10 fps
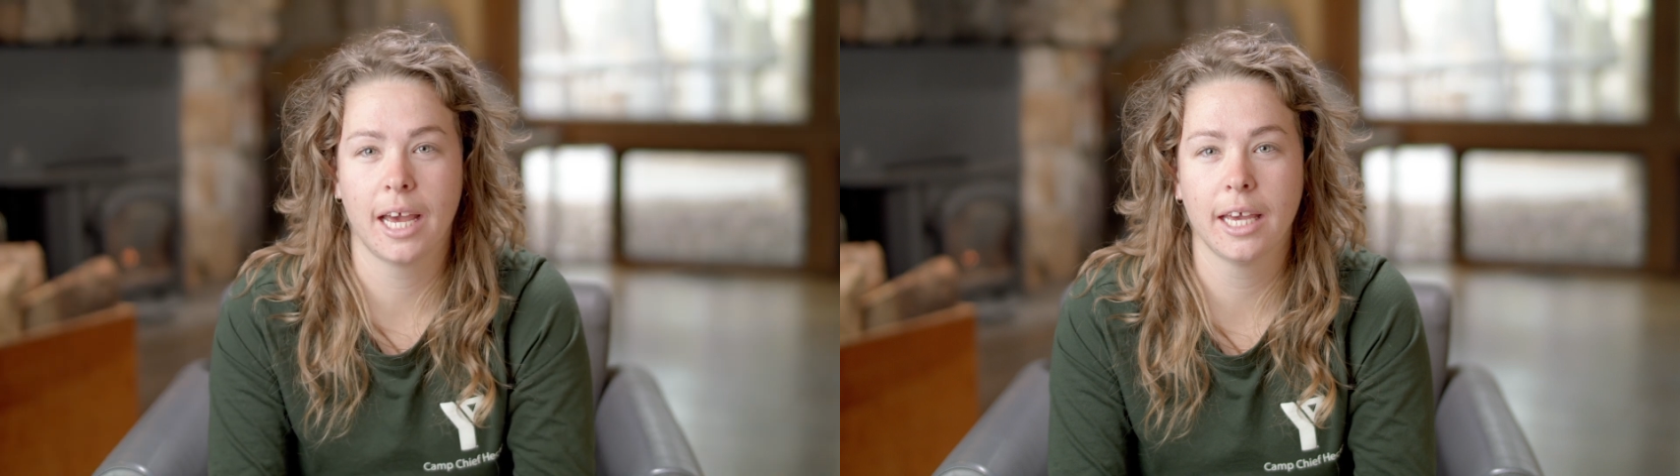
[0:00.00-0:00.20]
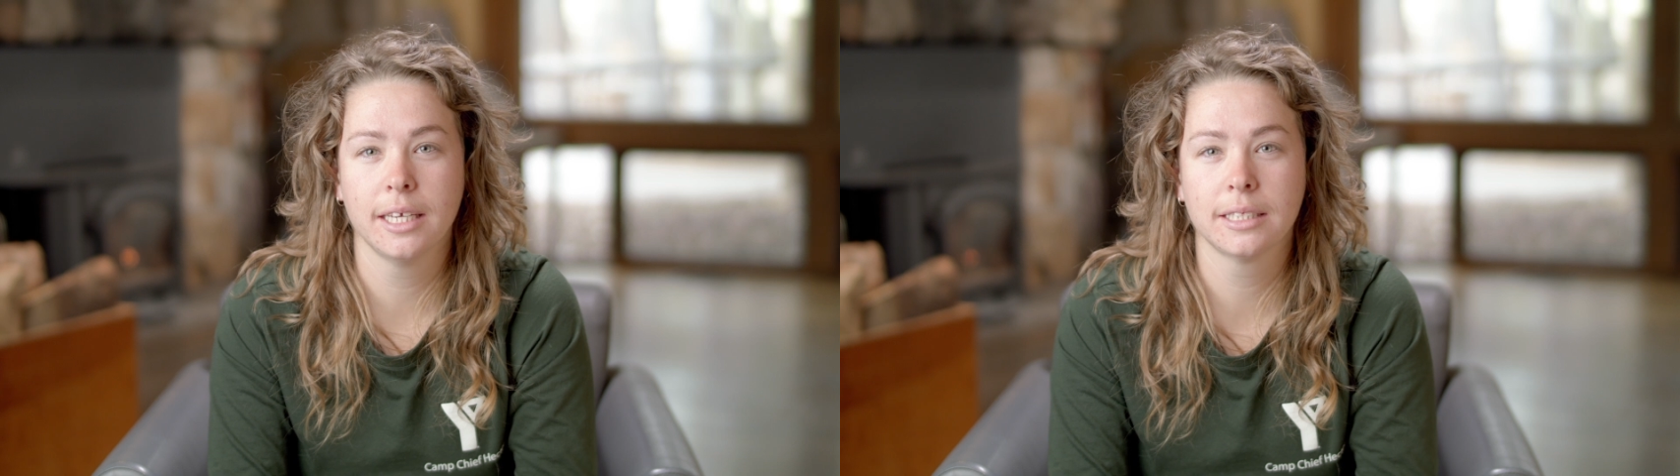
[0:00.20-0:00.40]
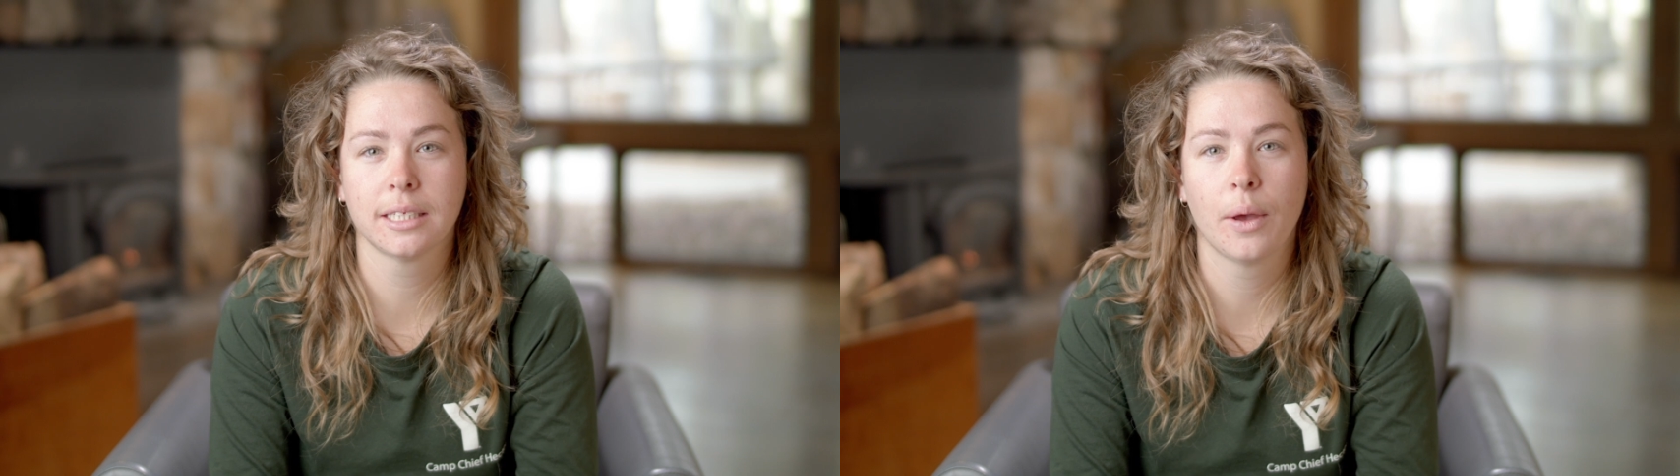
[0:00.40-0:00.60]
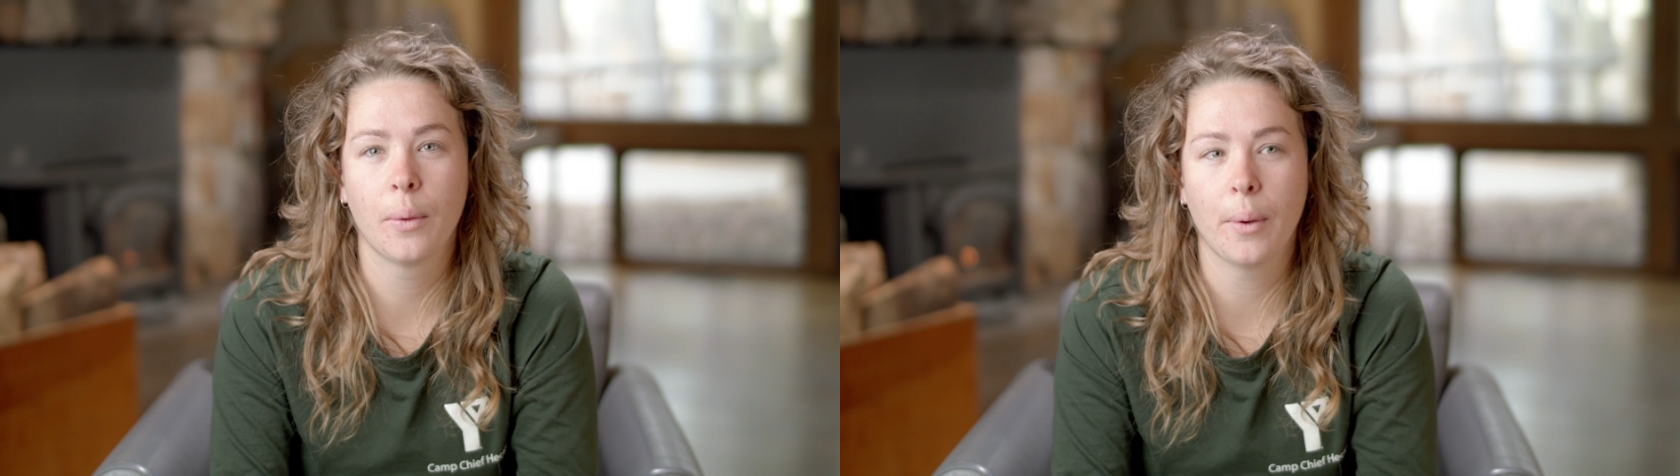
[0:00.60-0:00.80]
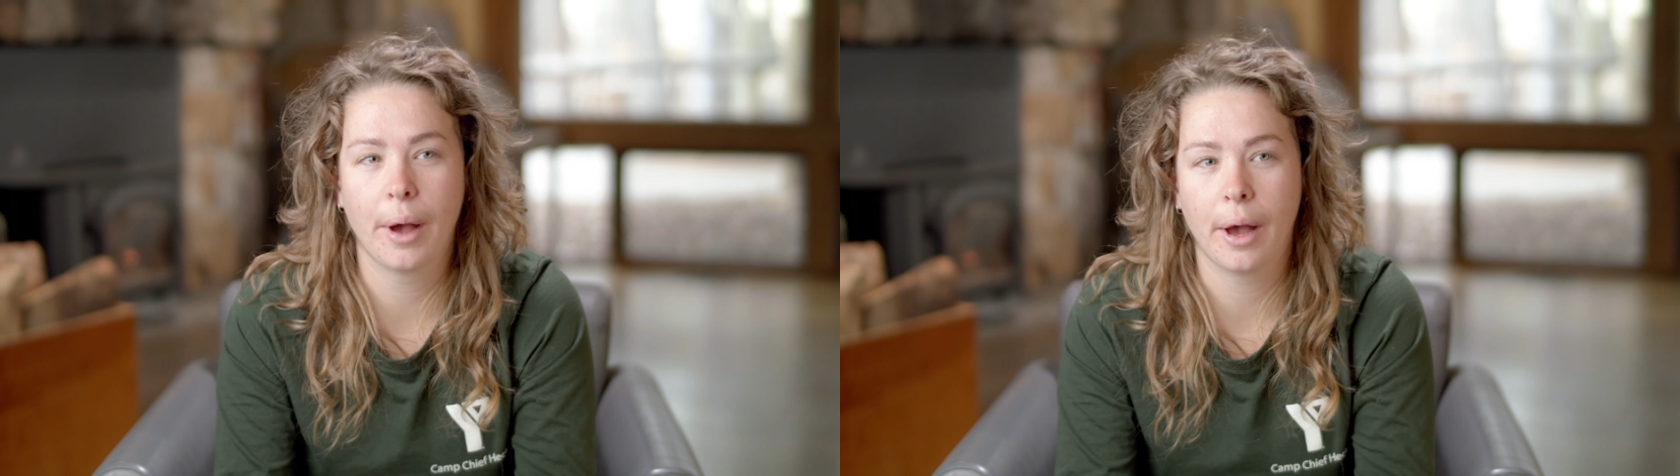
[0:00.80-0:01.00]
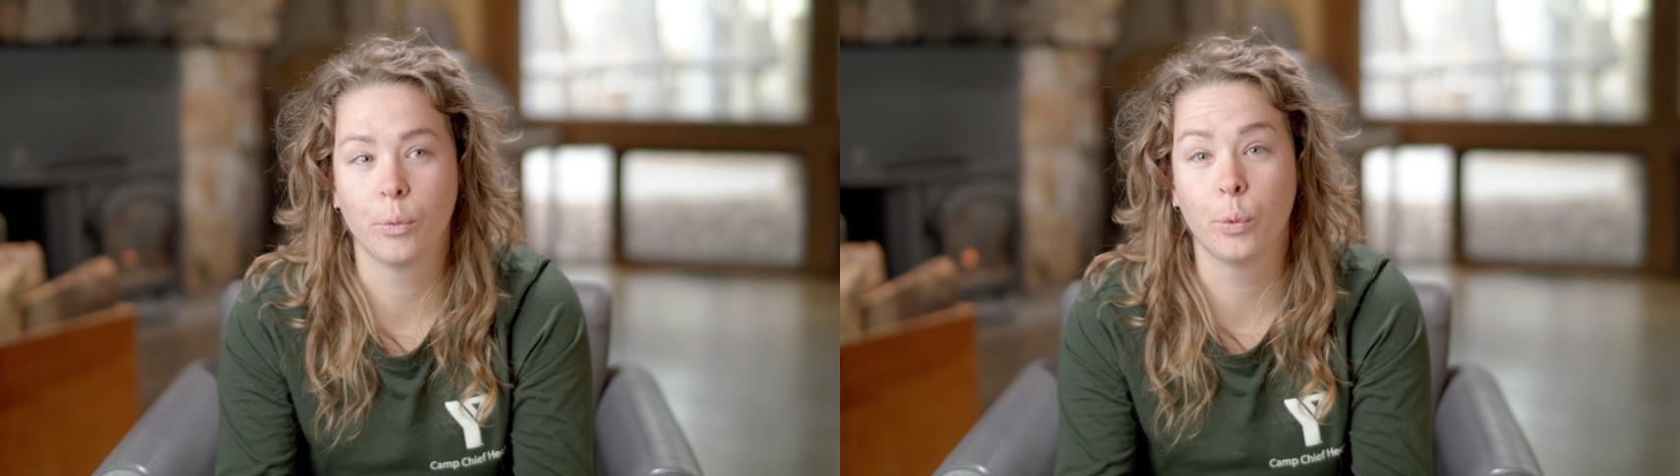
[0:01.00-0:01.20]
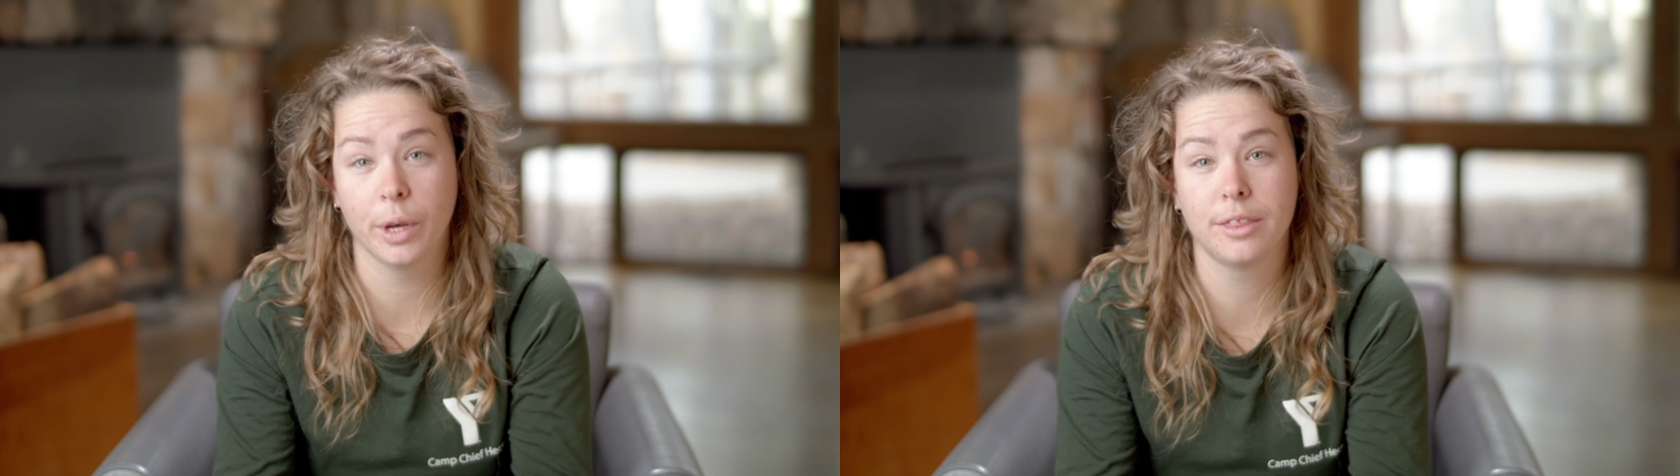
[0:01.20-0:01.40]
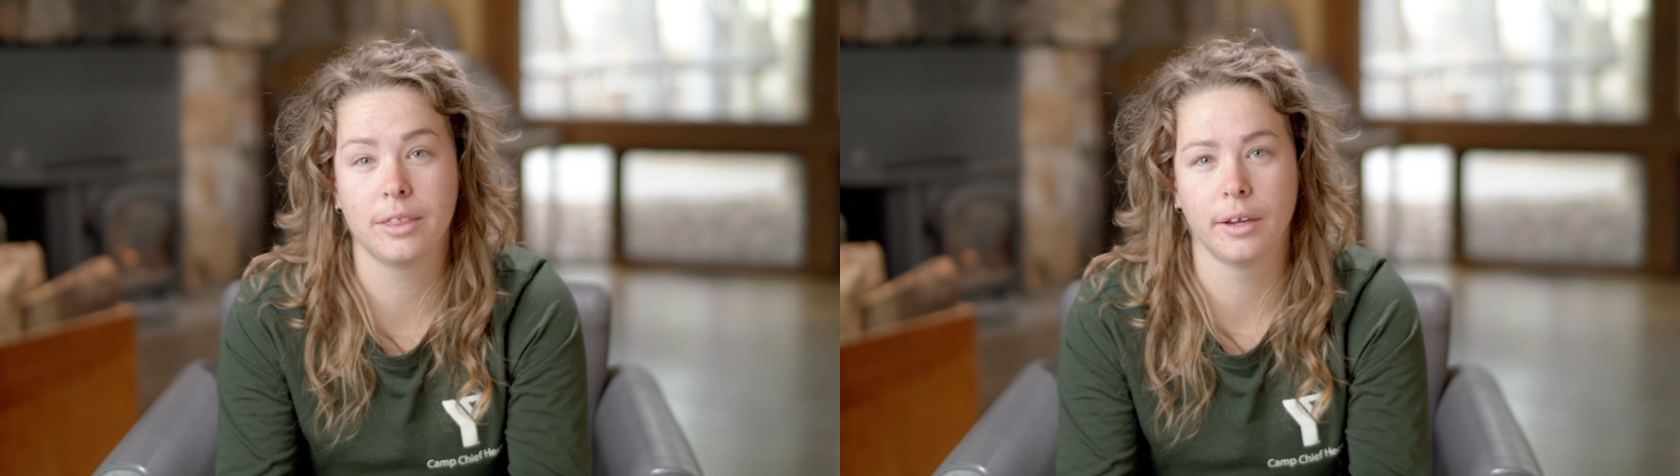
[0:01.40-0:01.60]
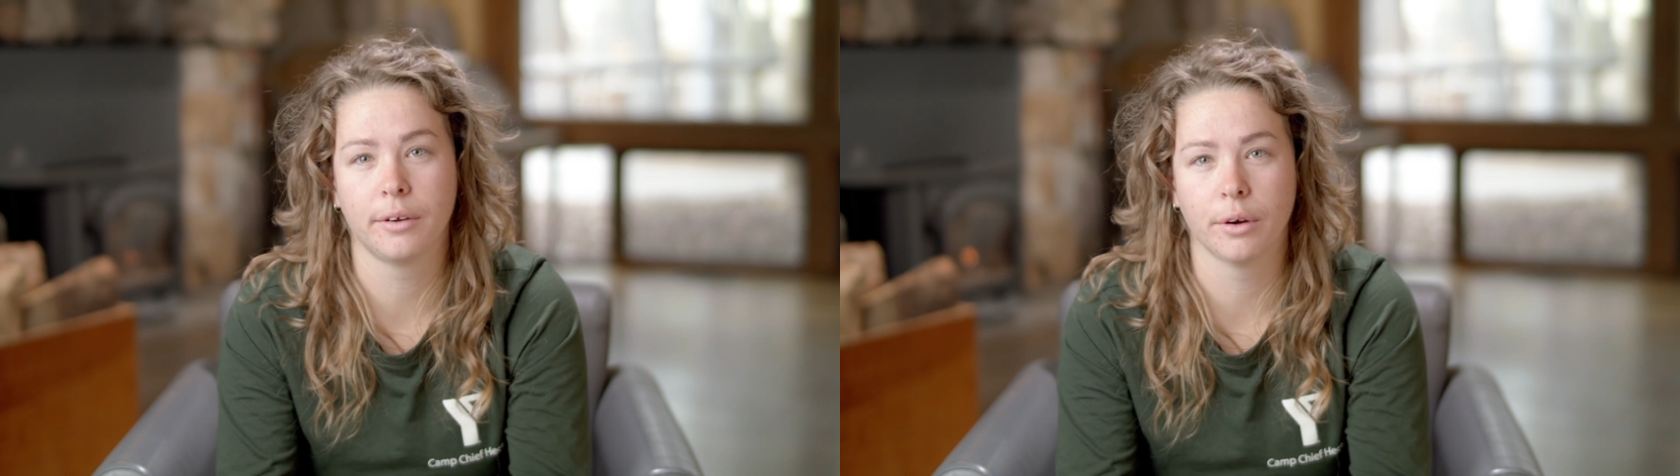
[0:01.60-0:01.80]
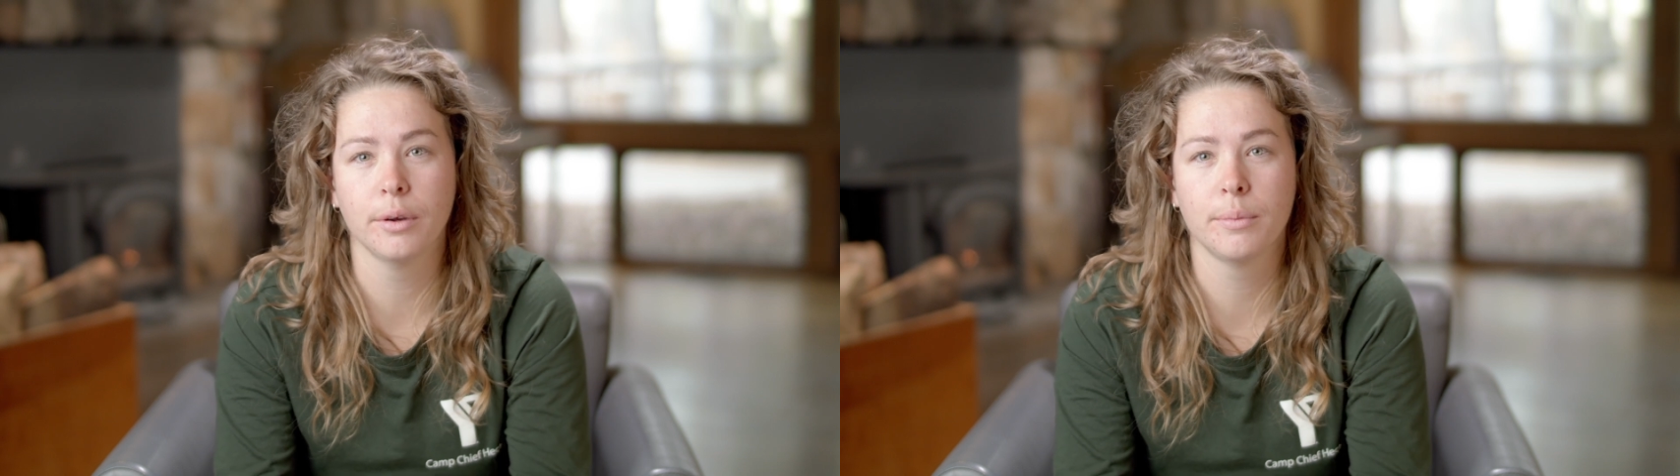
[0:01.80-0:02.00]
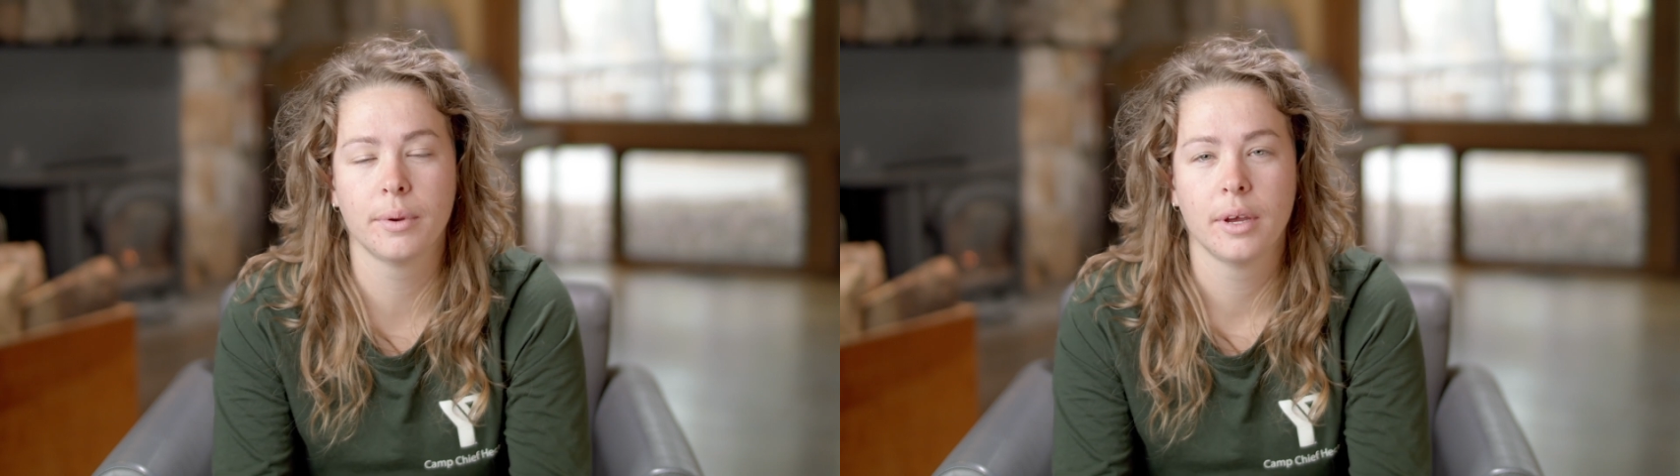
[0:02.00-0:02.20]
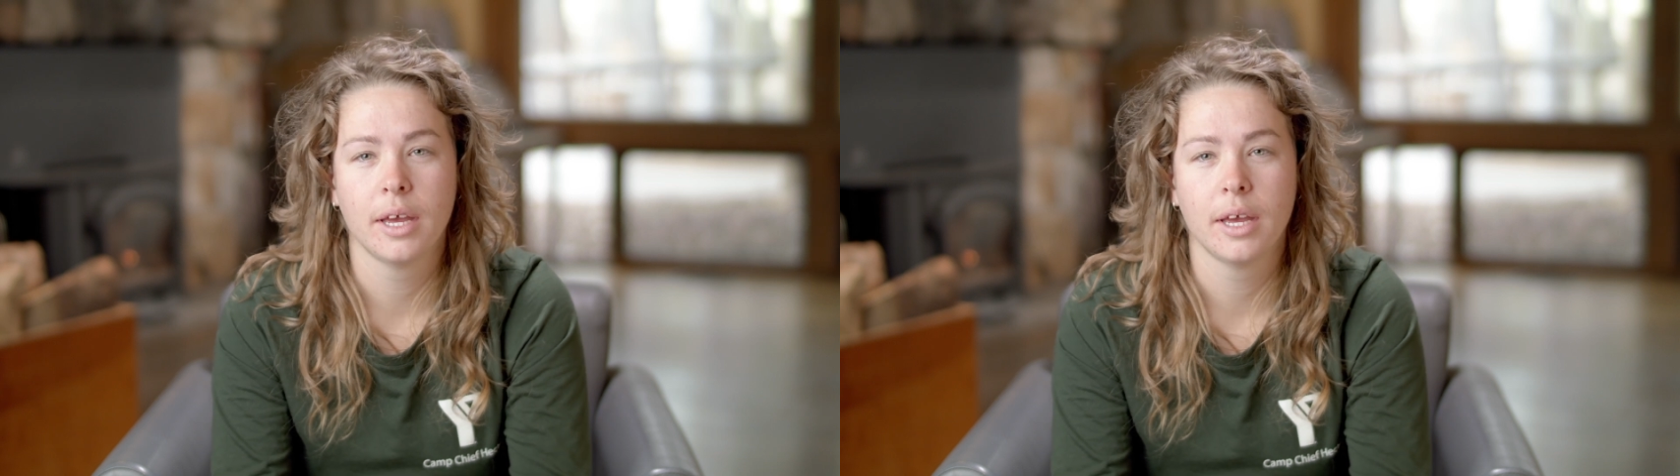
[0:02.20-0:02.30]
days with their group,